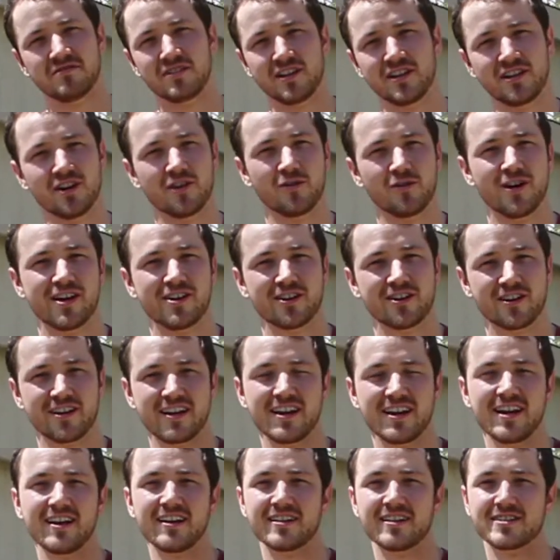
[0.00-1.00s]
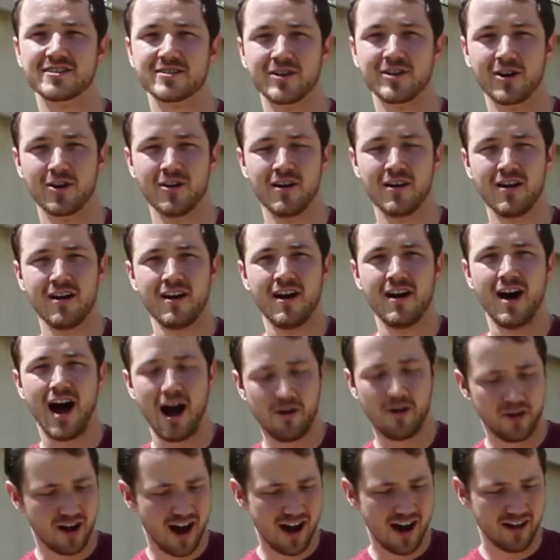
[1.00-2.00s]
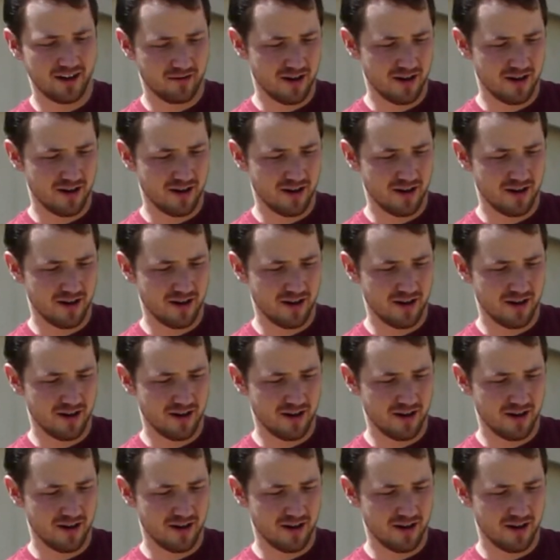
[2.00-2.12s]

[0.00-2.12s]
you know what, you're going to eat it. So I would highly